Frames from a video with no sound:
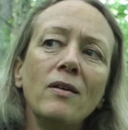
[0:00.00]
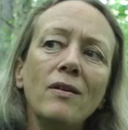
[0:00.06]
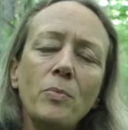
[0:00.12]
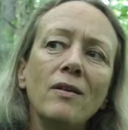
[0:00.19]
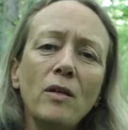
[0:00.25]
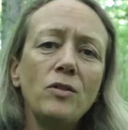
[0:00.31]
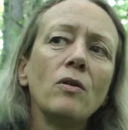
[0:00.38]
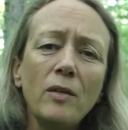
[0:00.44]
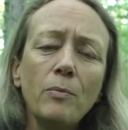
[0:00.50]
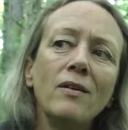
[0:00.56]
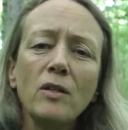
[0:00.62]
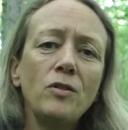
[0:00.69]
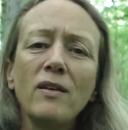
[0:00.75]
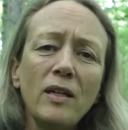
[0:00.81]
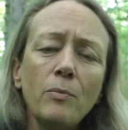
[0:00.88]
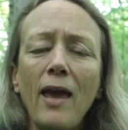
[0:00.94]
be a little bit
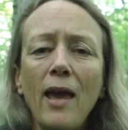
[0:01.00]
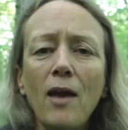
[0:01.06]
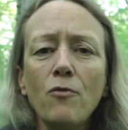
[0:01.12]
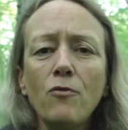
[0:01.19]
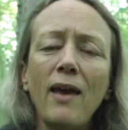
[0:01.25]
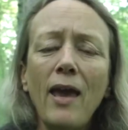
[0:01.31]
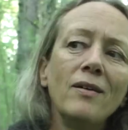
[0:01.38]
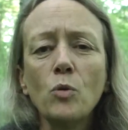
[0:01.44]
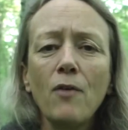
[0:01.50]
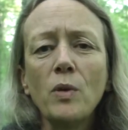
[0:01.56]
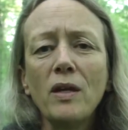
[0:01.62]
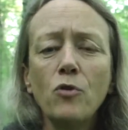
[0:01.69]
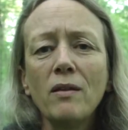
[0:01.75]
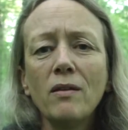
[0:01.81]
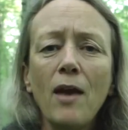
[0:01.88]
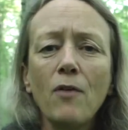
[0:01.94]
careful
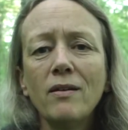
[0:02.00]
with